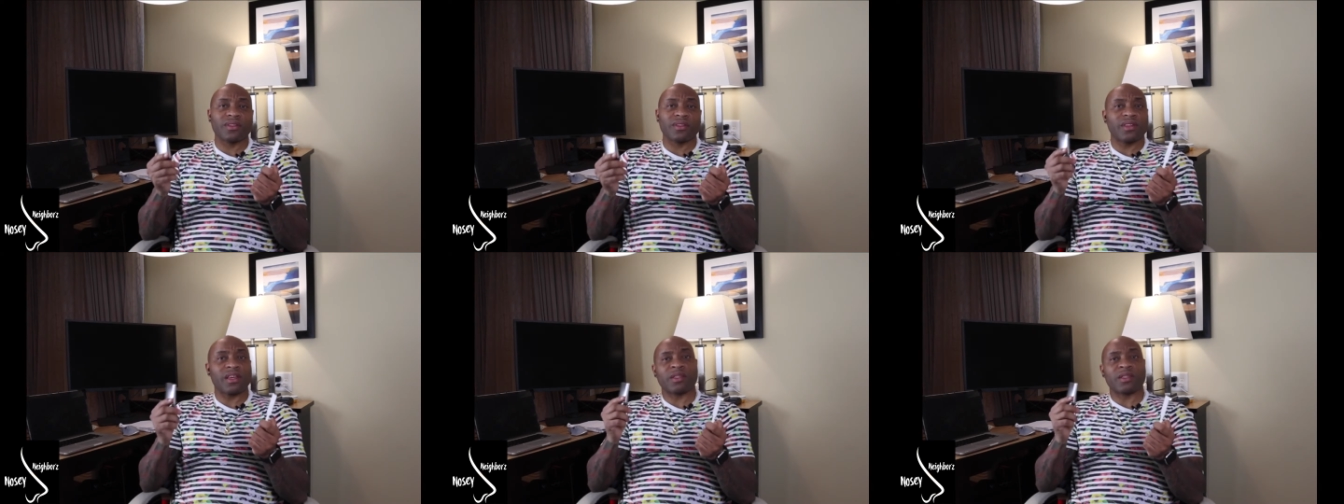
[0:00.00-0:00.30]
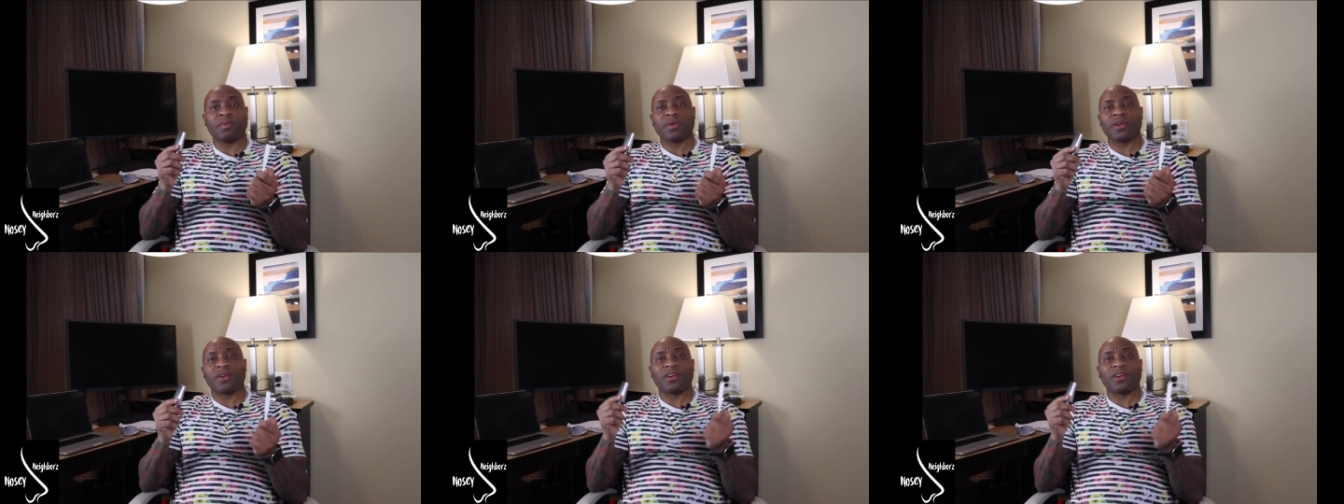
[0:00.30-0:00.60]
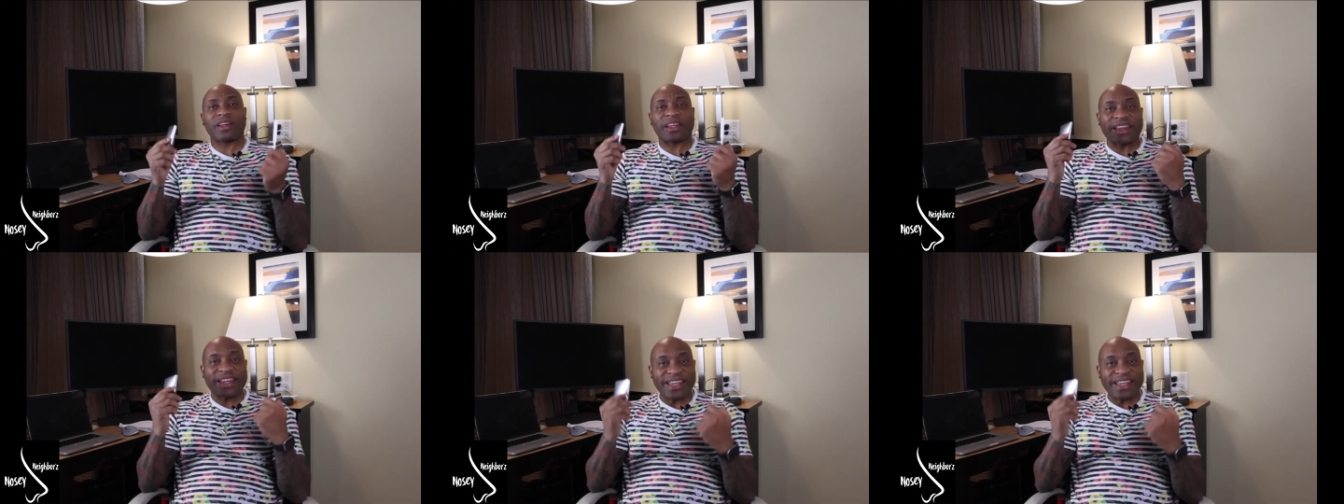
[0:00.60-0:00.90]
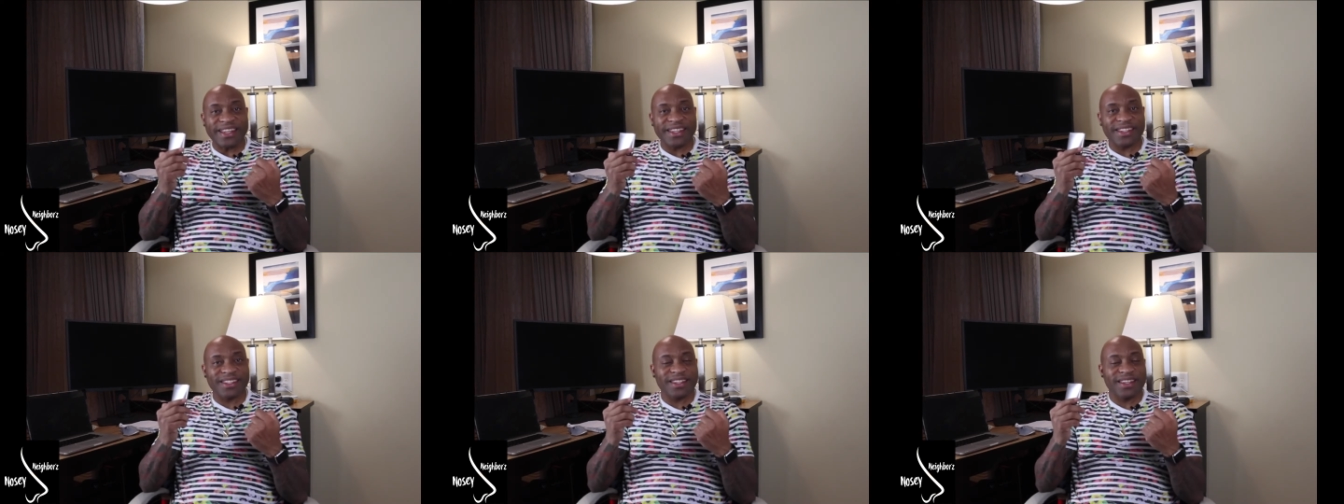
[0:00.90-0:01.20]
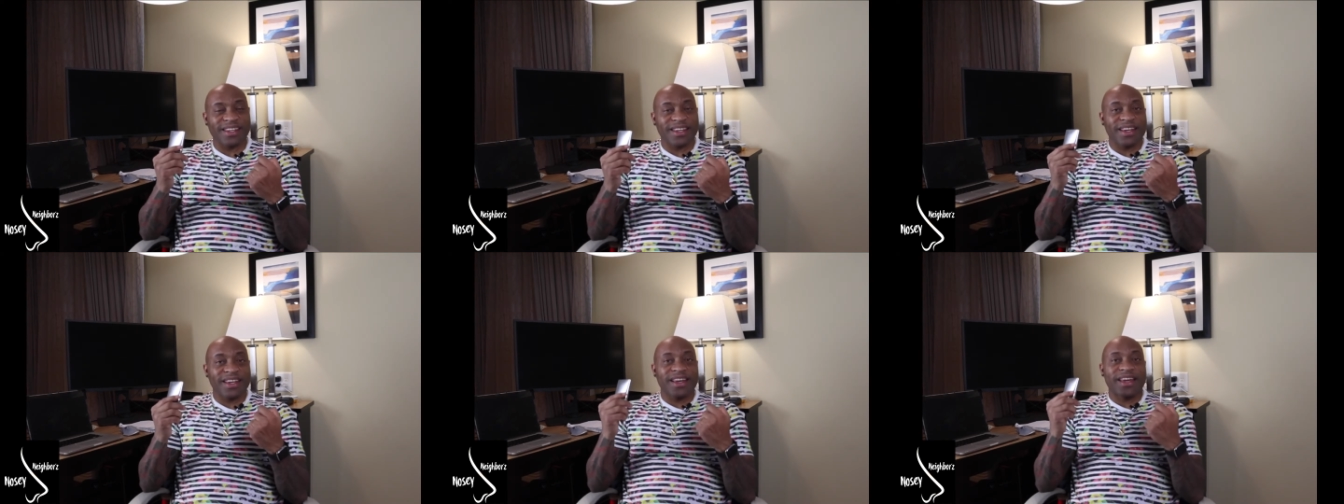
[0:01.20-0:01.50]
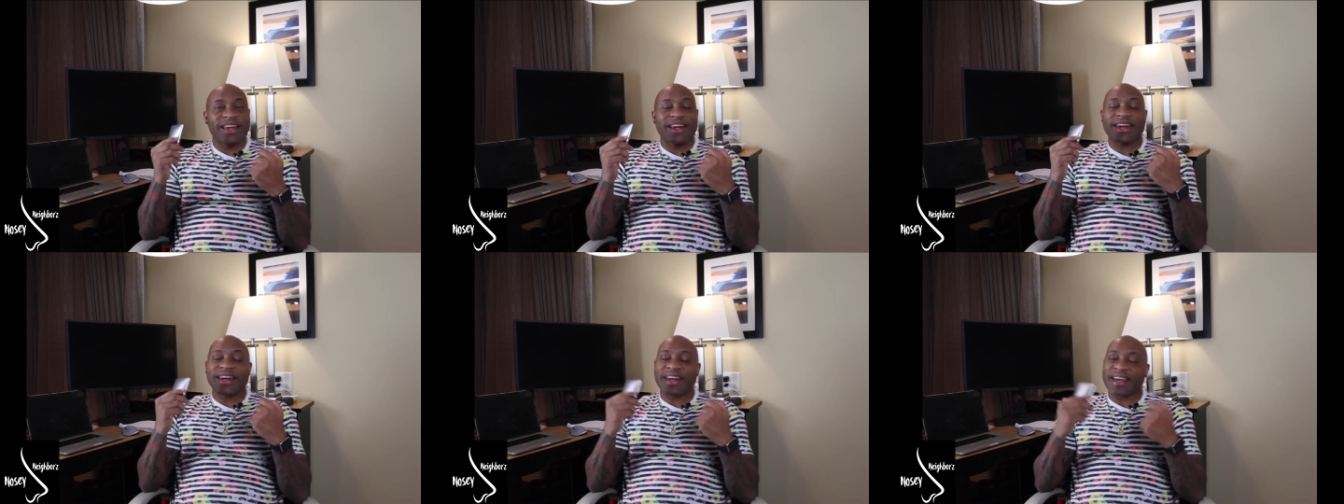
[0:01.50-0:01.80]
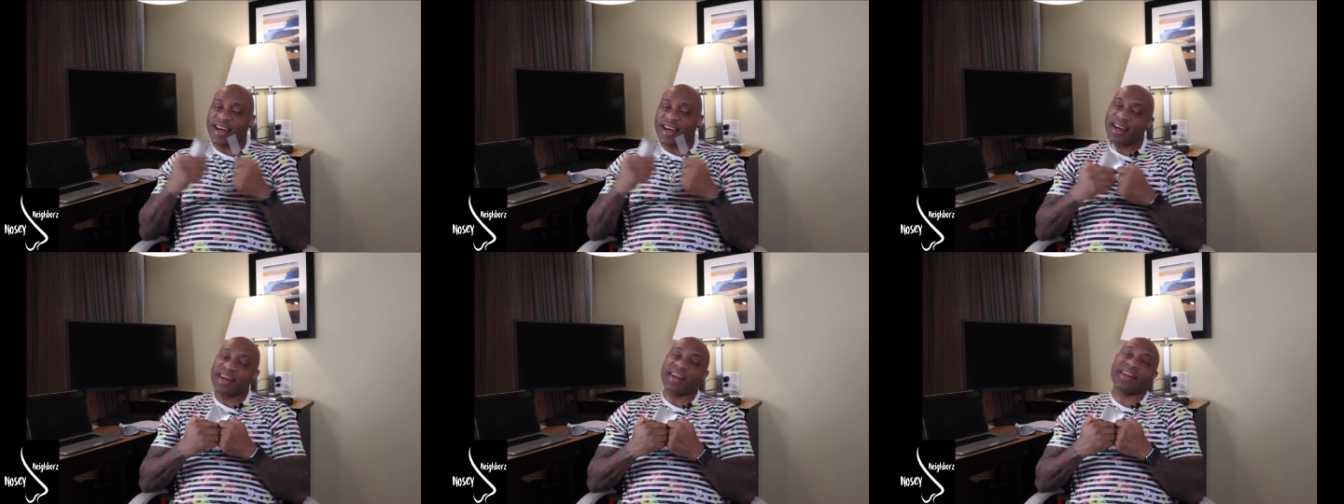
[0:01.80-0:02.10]
that's been on a leash,
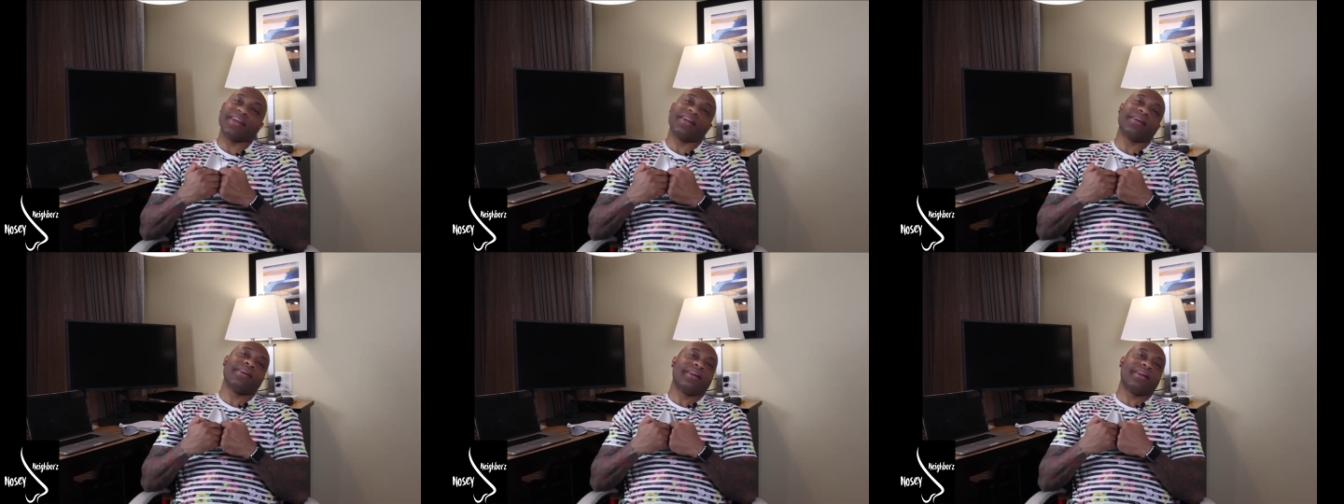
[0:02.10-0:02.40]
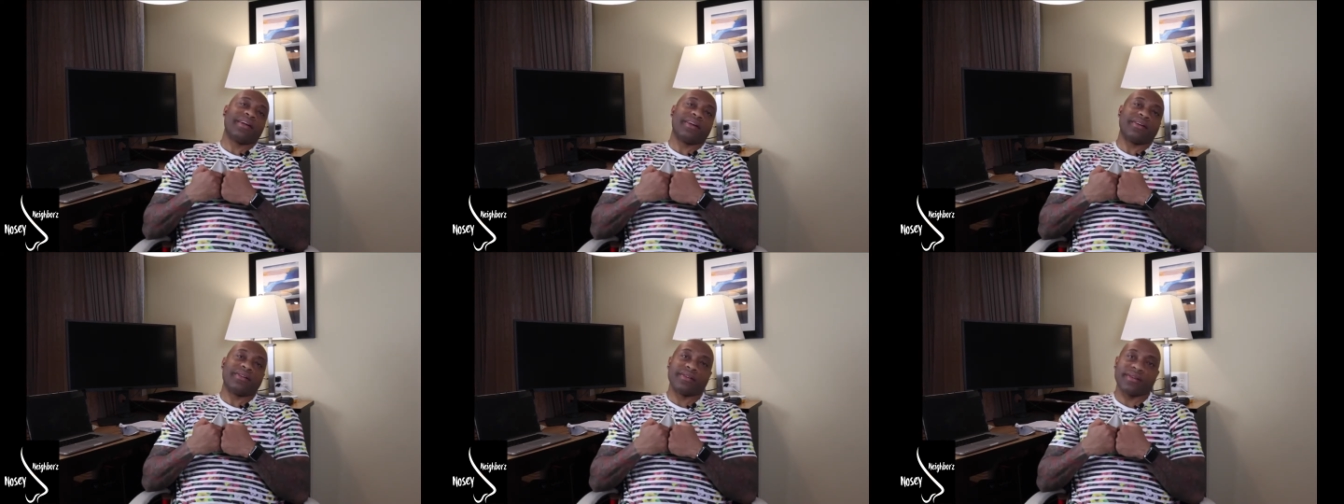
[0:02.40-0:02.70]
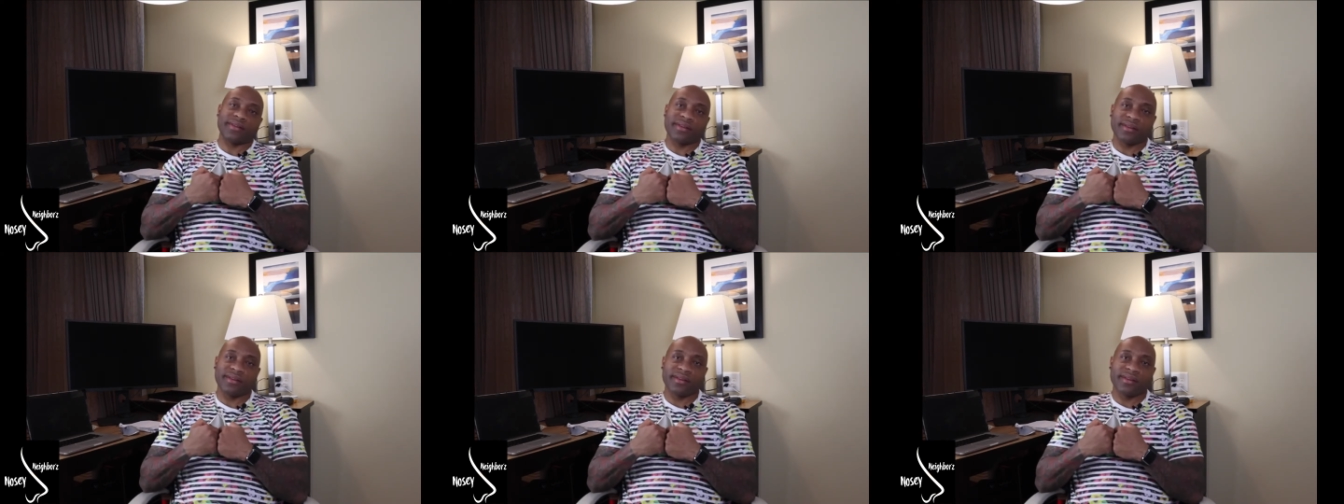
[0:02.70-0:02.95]
dying to get out.